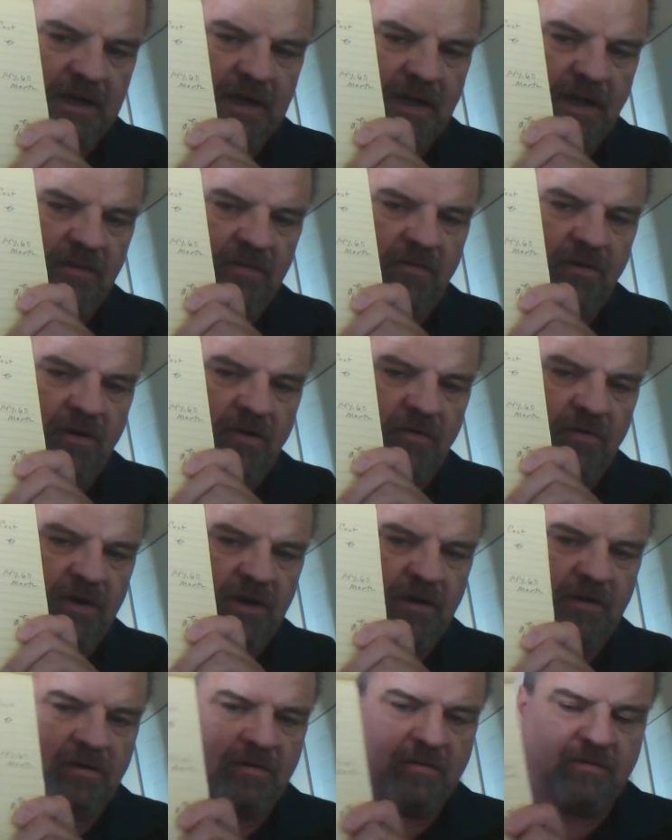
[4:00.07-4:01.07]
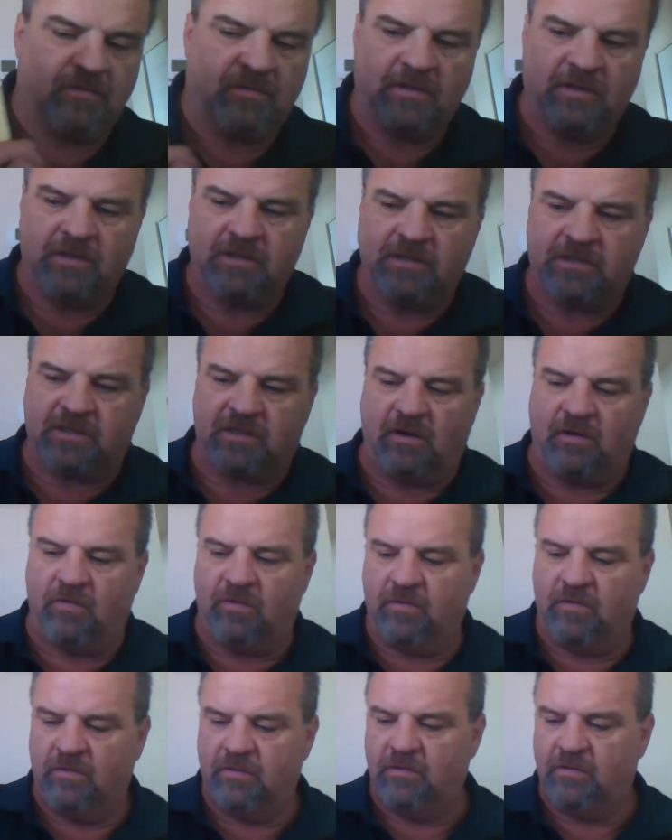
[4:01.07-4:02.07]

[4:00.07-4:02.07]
down the row here. So